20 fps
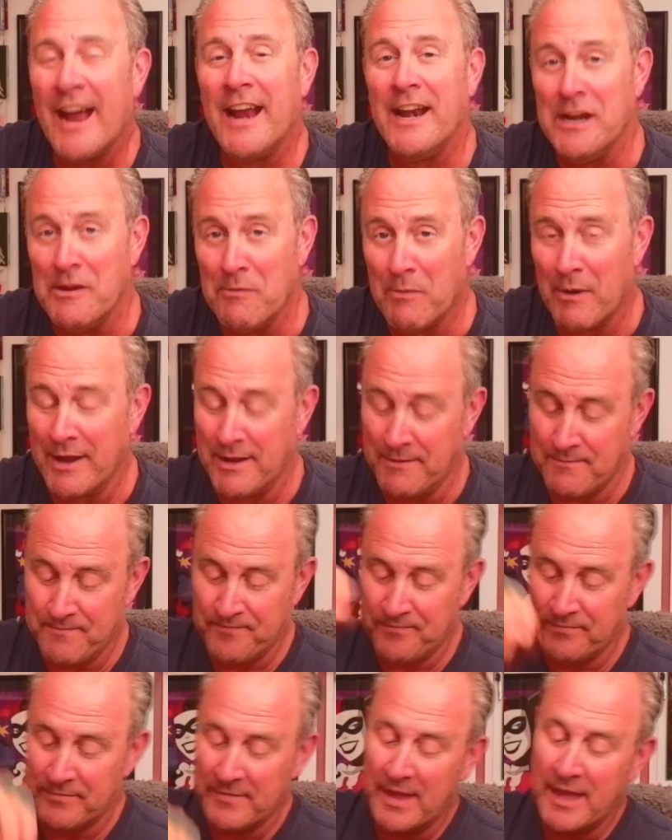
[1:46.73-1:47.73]
Anyway,
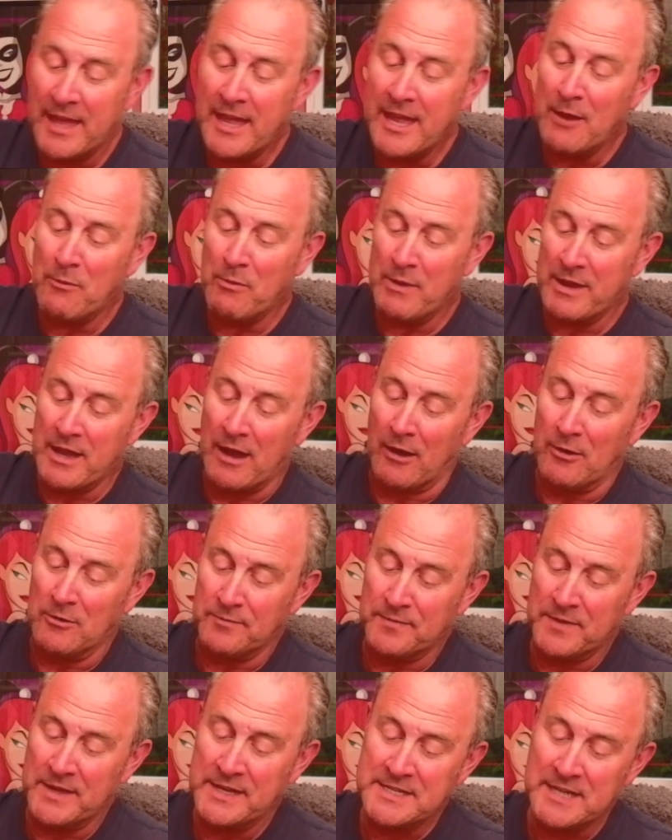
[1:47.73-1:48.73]
here we
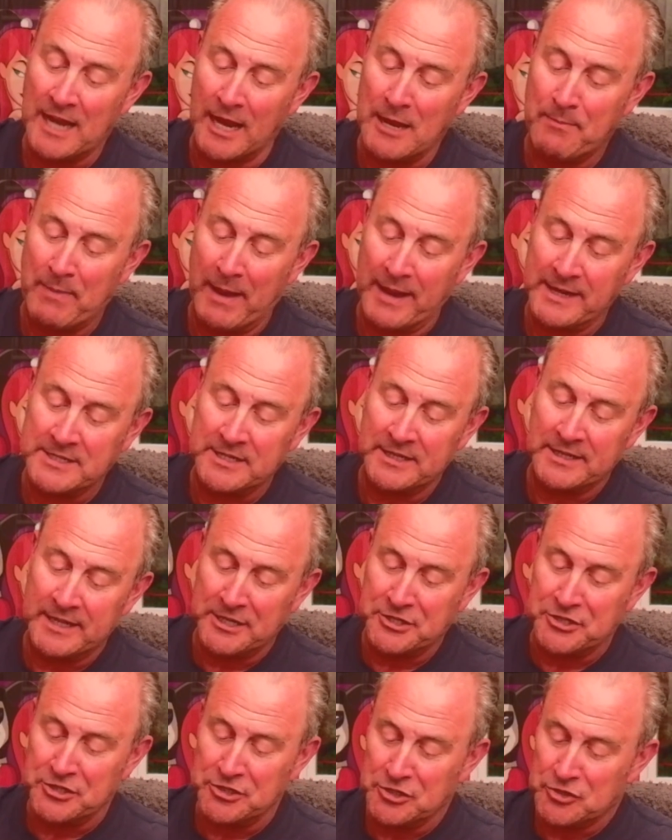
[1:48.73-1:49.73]
go. These Apex
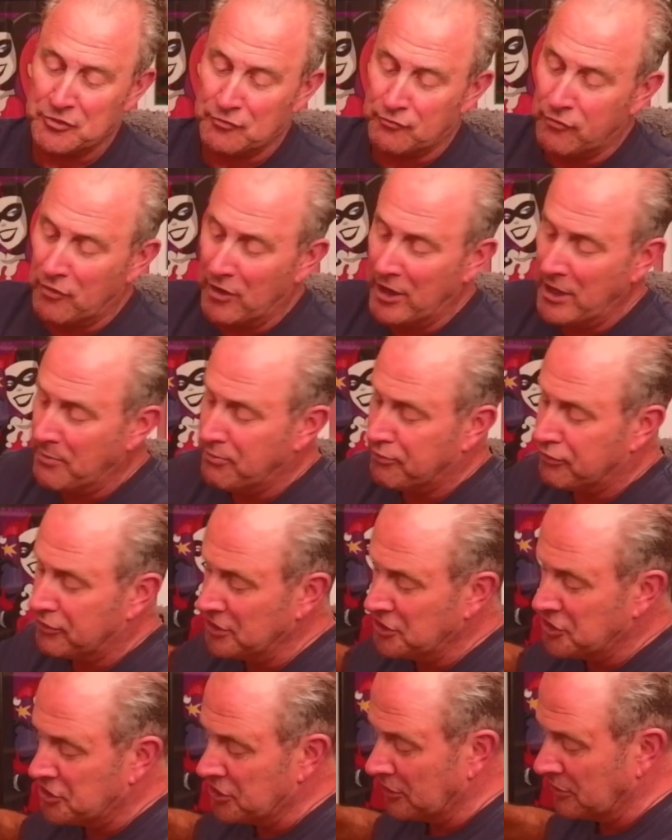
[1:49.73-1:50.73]
editions
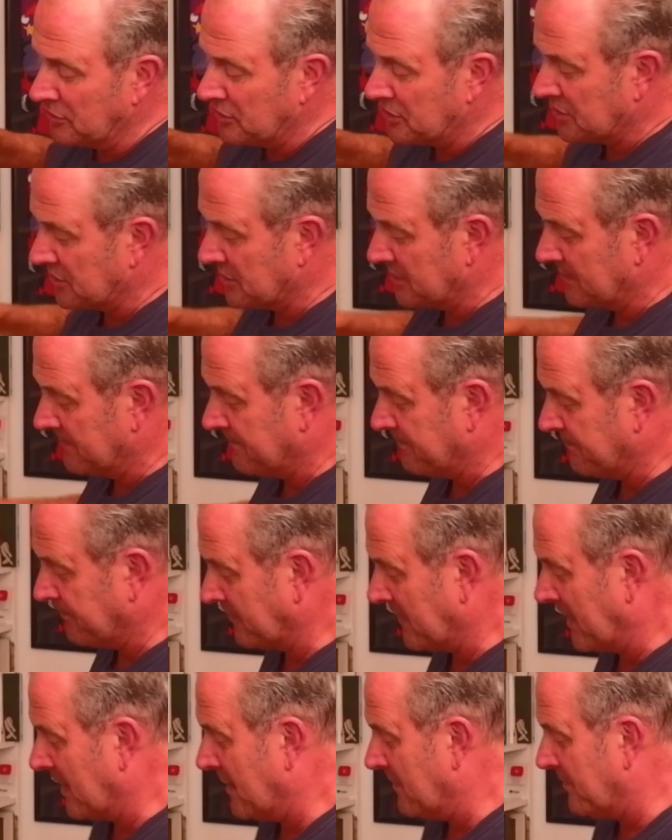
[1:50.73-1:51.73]
reproduce
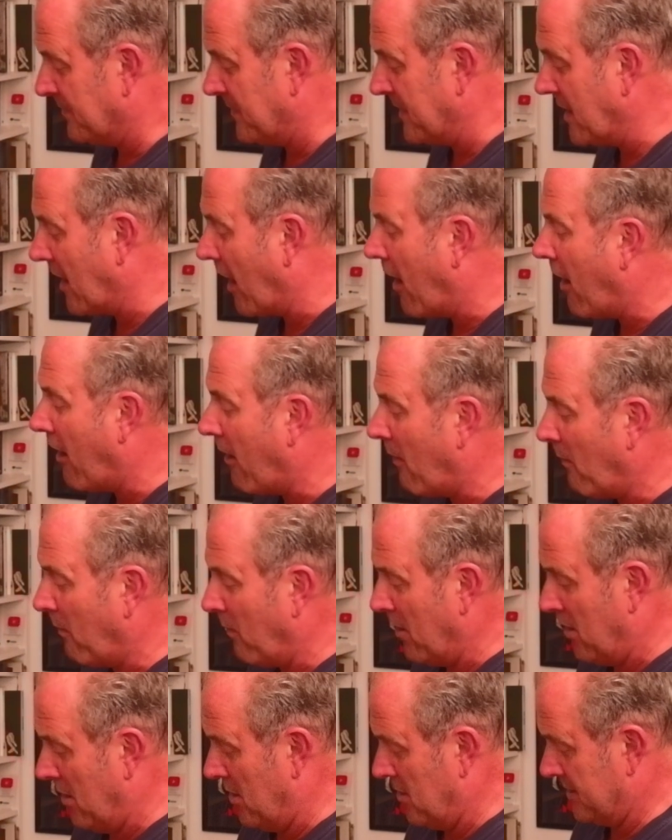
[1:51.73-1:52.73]
the
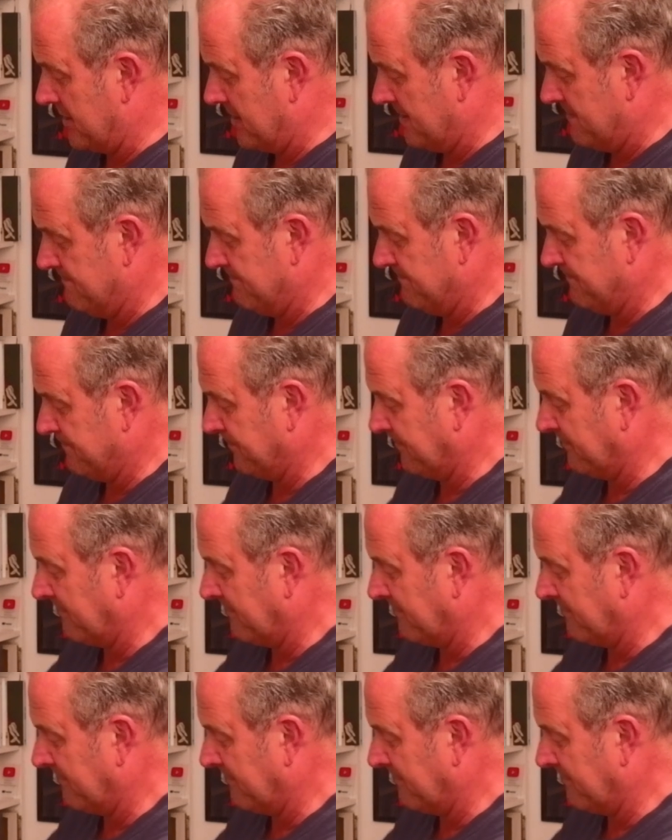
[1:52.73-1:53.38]
artwork,